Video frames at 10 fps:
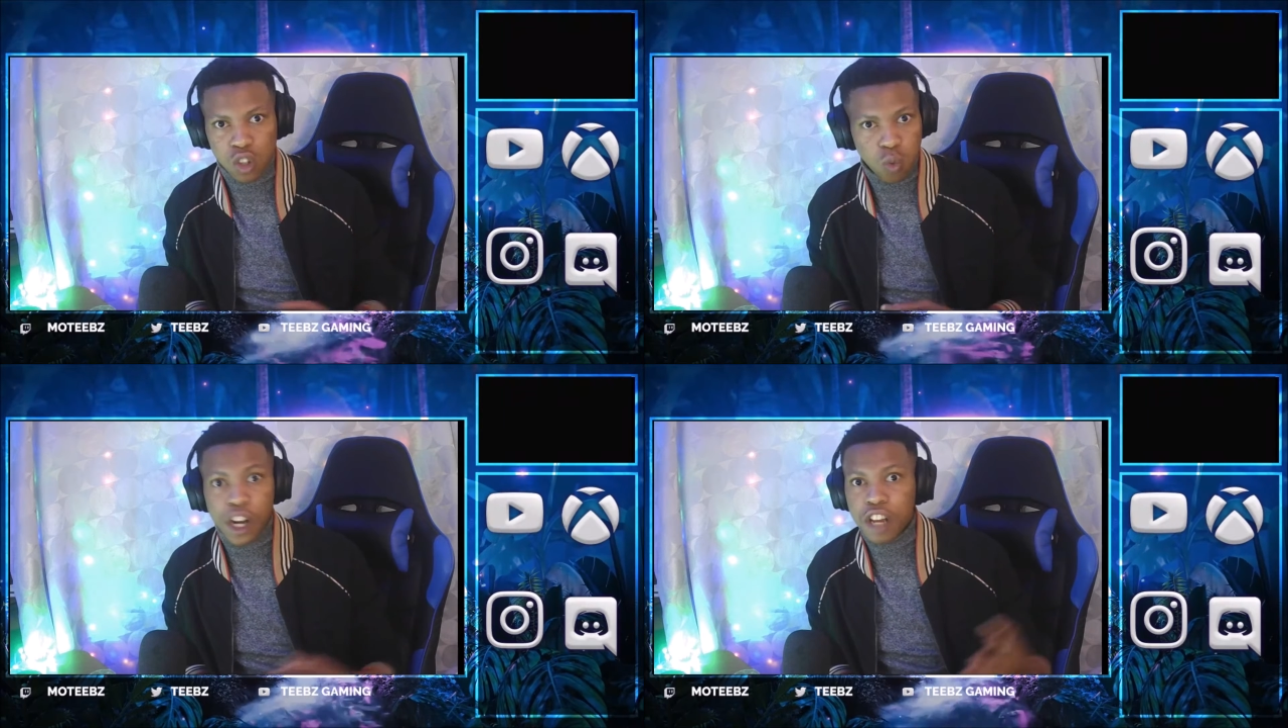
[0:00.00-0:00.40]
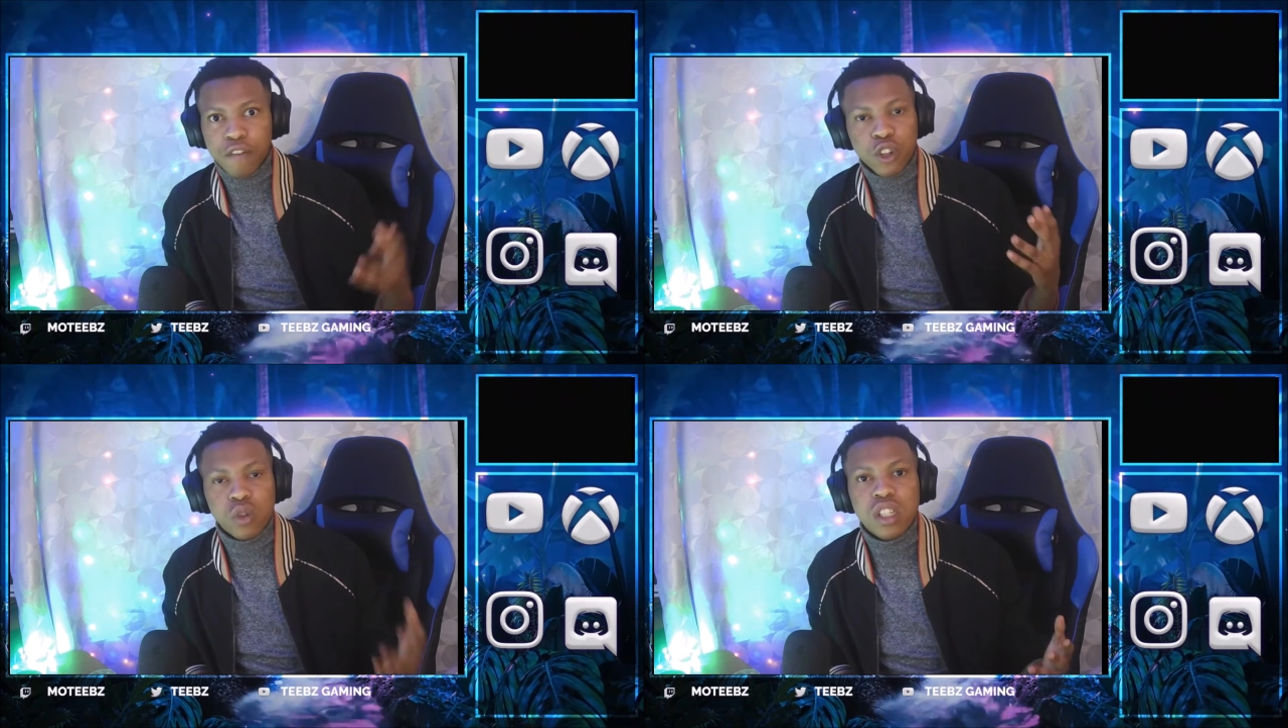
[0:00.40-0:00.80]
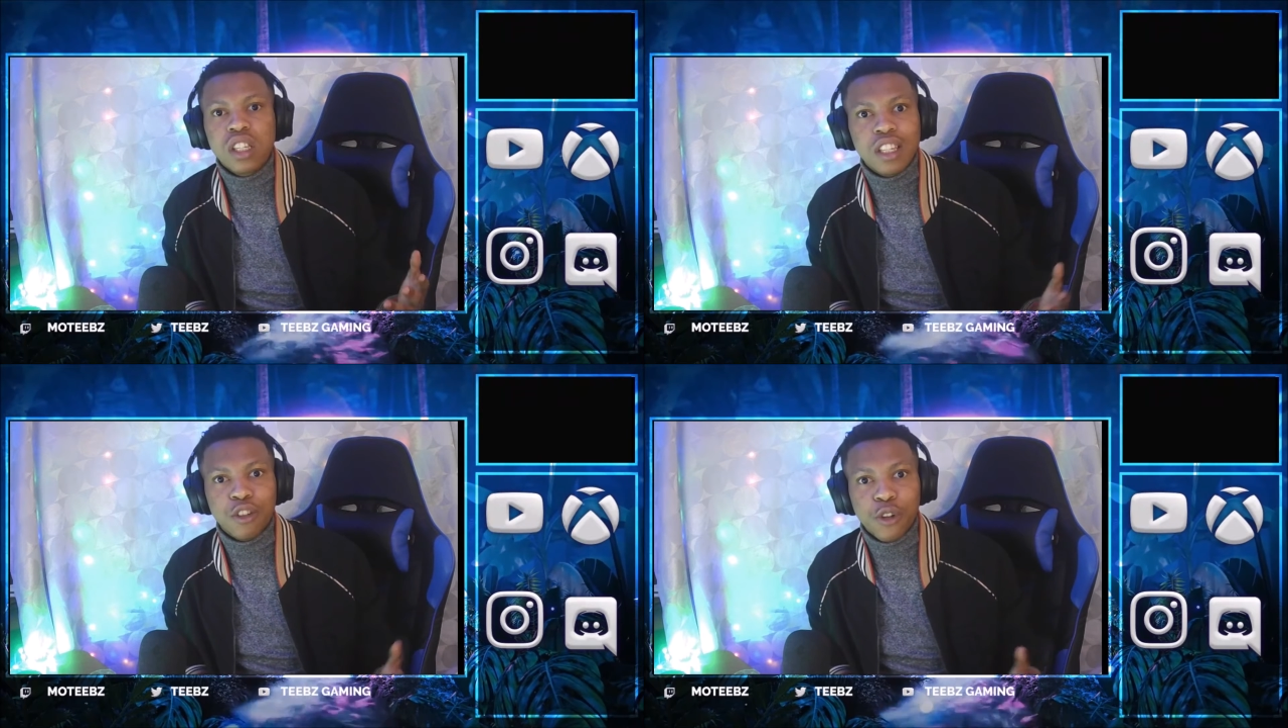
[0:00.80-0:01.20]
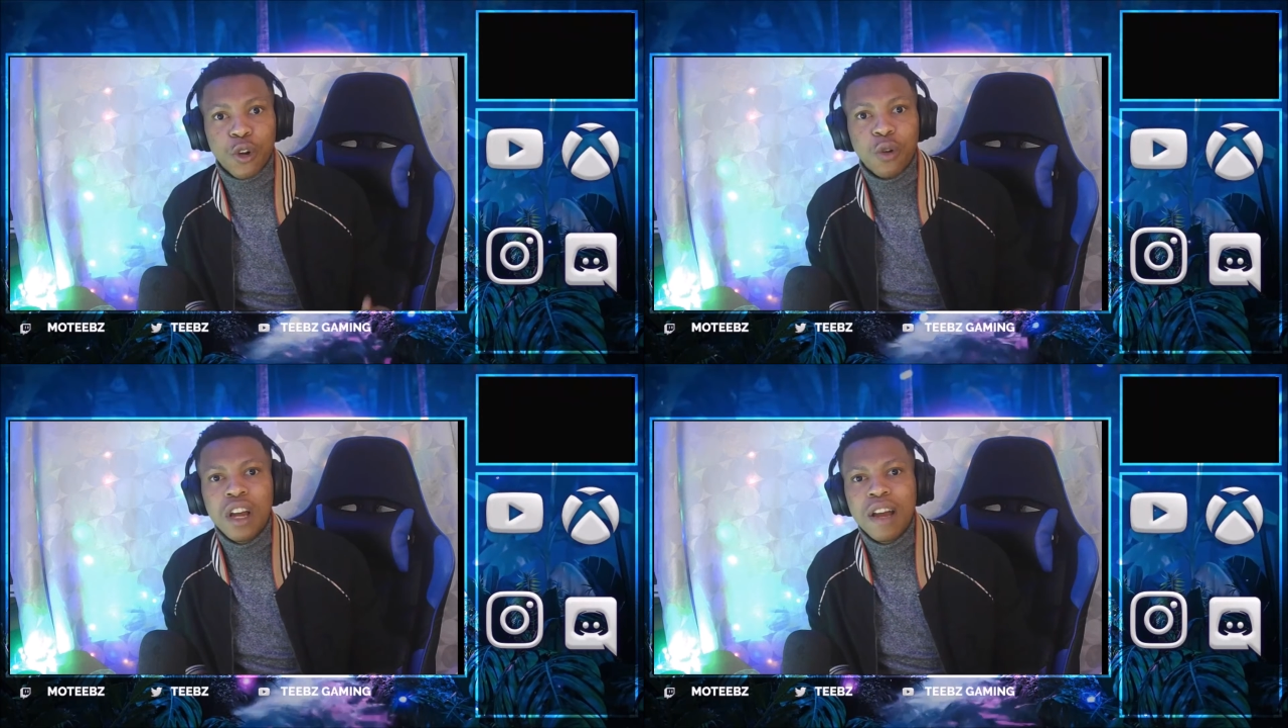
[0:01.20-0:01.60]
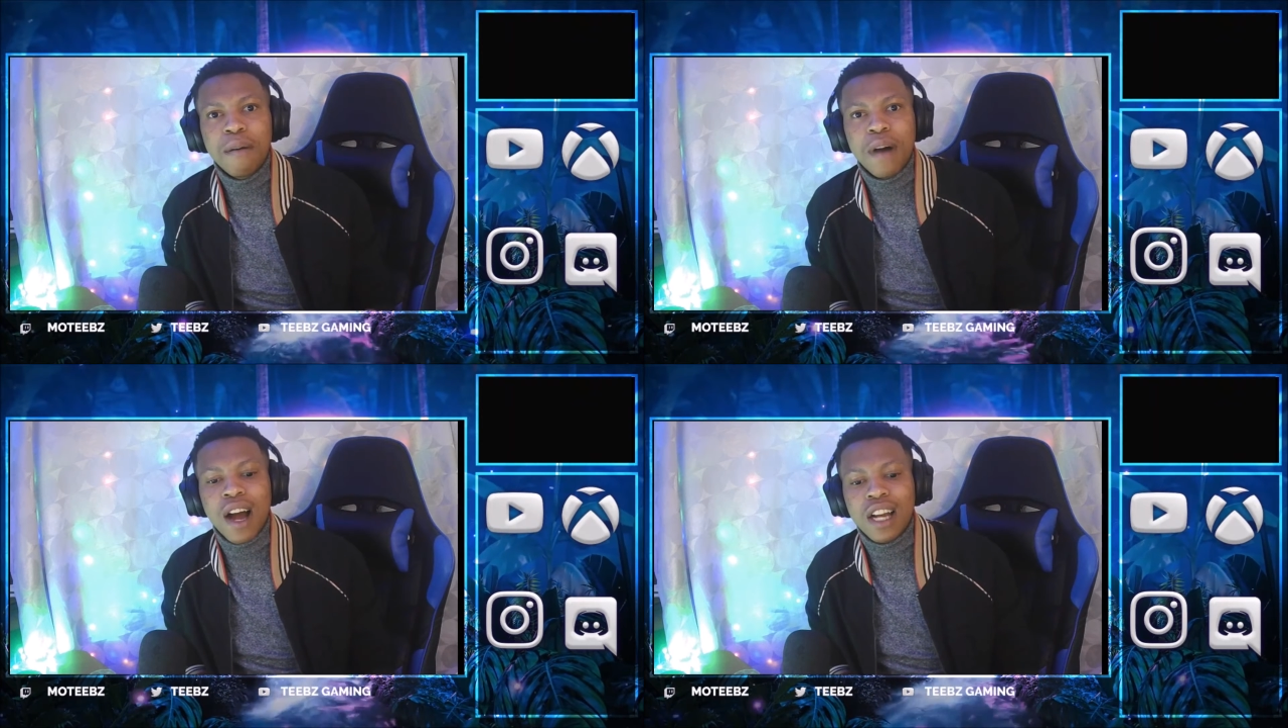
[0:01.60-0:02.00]
whatever you see, you know.
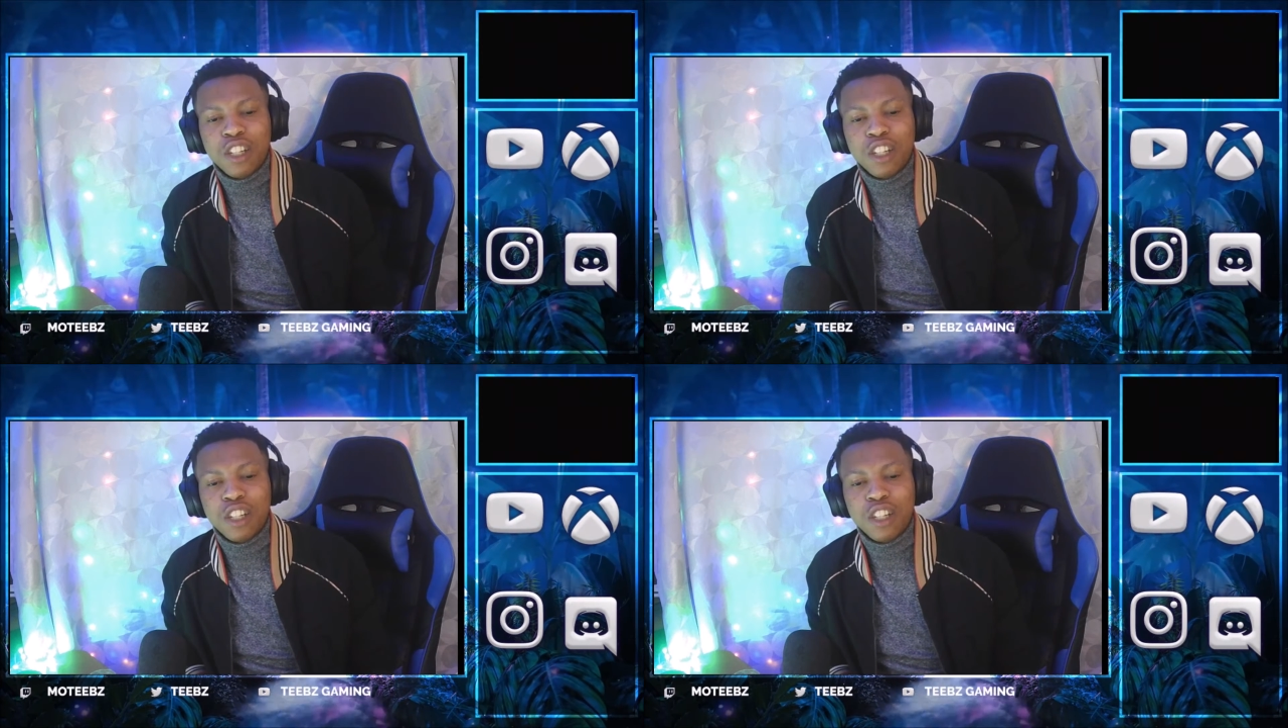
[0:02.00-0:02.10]
And you